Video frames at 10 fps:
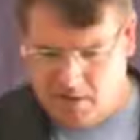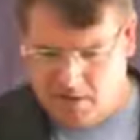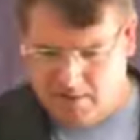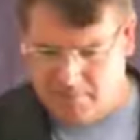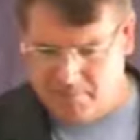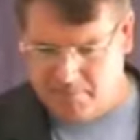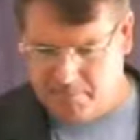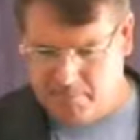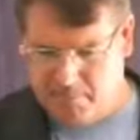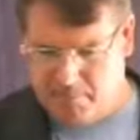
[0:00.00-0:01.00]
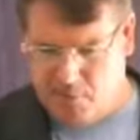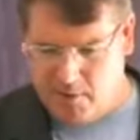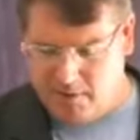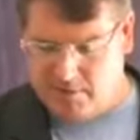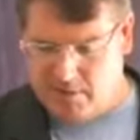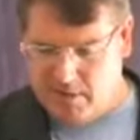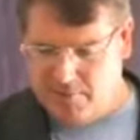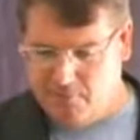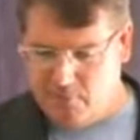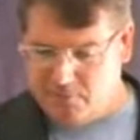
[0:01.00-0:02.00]
Before
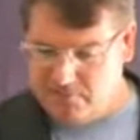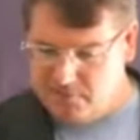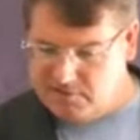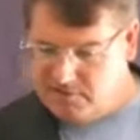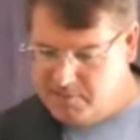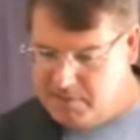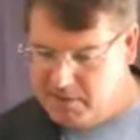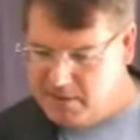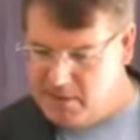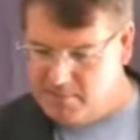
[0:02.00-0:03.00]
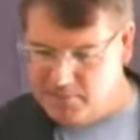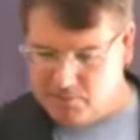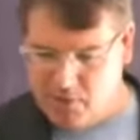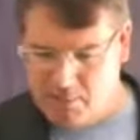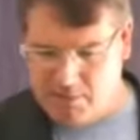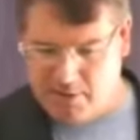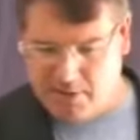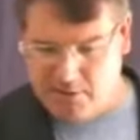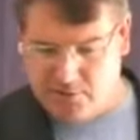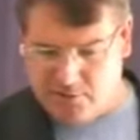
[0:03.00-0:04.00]
1884, 6 competing companies were
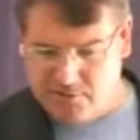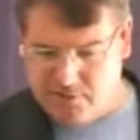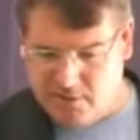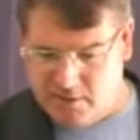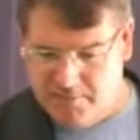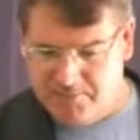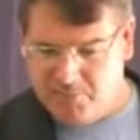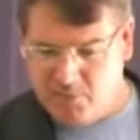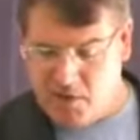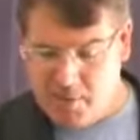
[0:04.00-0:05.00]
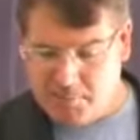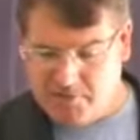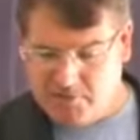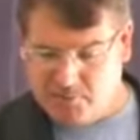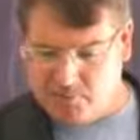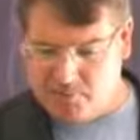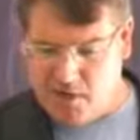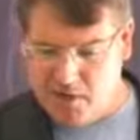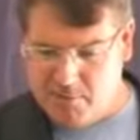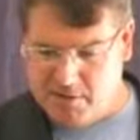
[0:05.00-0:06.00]
operating in New York City. Competition was
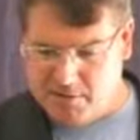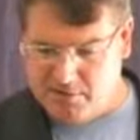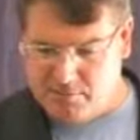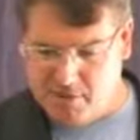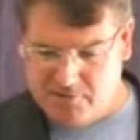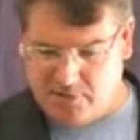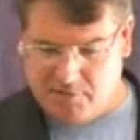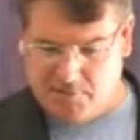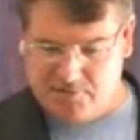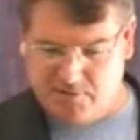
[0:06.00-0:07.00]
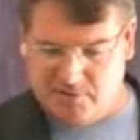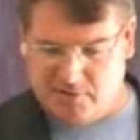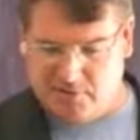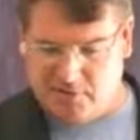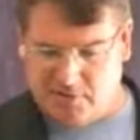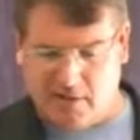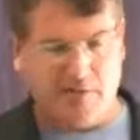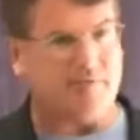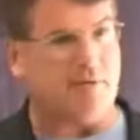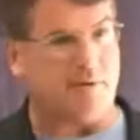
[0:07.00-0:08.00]
common and especially persistent in the
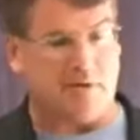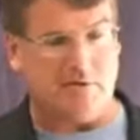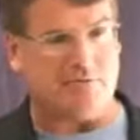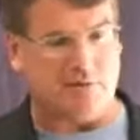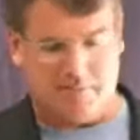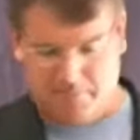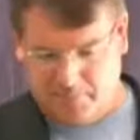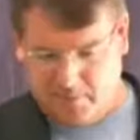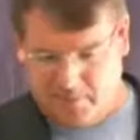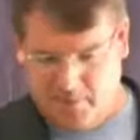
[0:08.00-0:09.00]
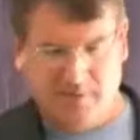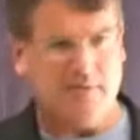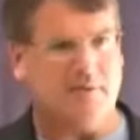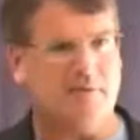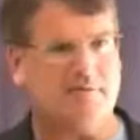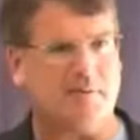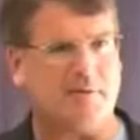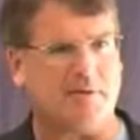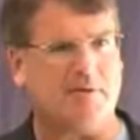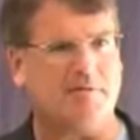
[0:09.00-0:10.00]
telephone industry. That's
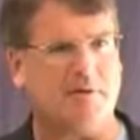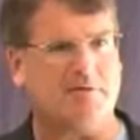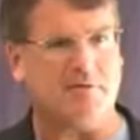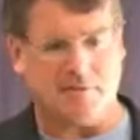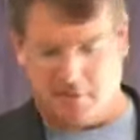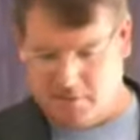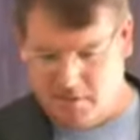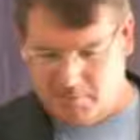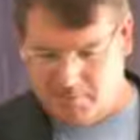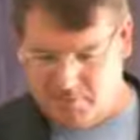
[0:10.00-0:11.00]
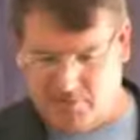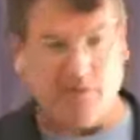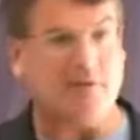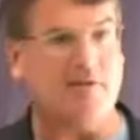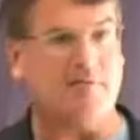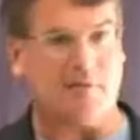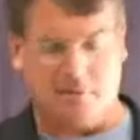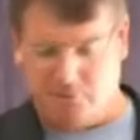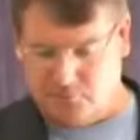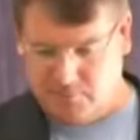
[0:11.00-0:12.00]
something different, isn't it? Competition in the telephone
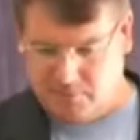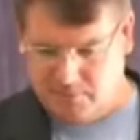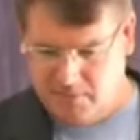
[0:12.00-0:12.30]
industry.